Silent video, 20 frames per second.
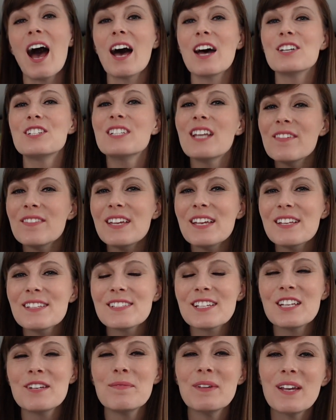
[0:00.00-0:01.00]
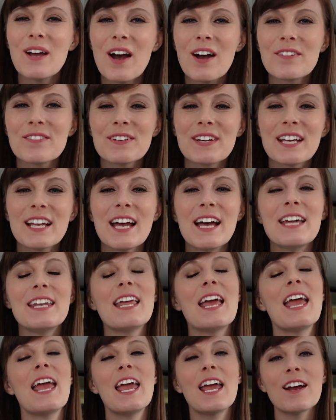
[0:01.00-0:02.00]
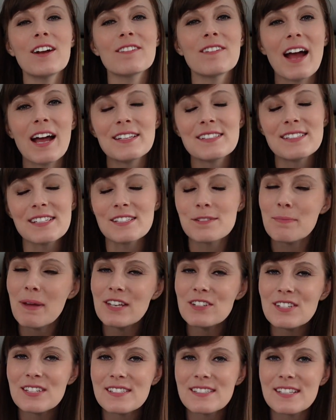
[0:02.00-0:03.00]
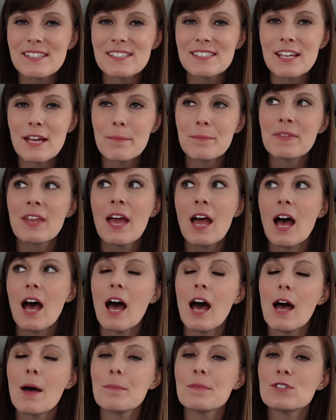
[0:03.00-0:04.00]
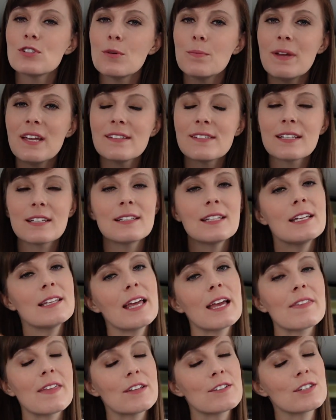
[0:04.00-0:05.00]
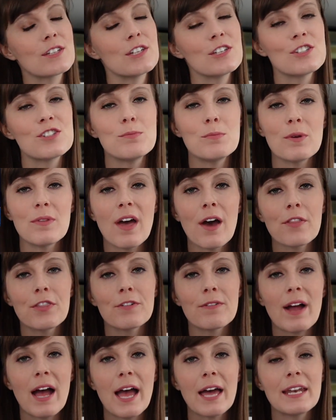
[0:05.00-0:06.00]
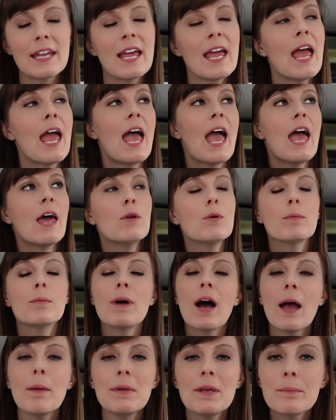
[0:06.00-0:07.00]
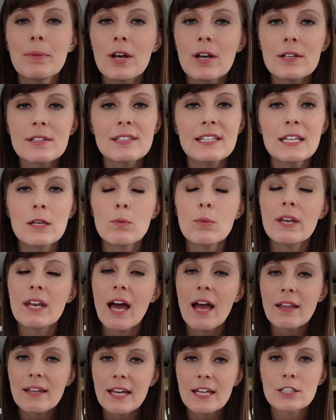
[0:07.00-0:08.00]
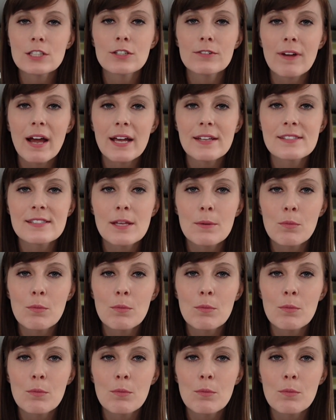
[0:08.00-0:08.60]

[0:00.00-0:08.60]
Chevy is going to be offering an air ride suspension system. So basically, like, that's going to smooth out the ride. And I mean, personally, when I like to ride